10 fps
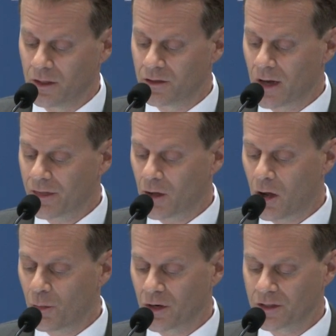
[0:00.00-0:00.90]
These are not
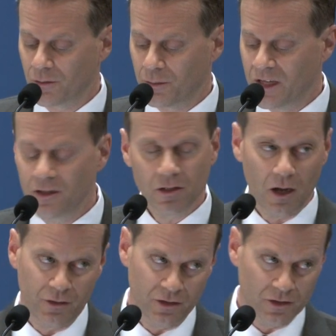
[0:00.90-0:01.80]
the hallmarks of
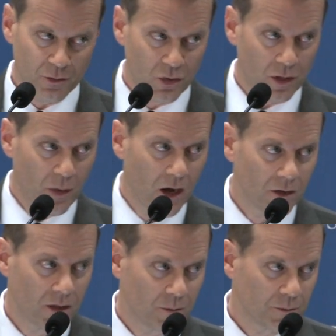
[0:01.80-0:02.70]
peace officers, to put it
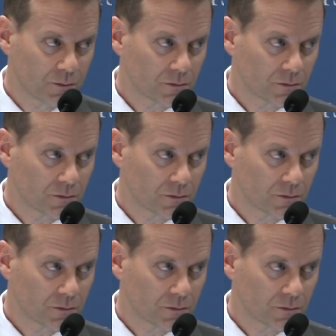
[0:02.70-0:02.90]
mildly.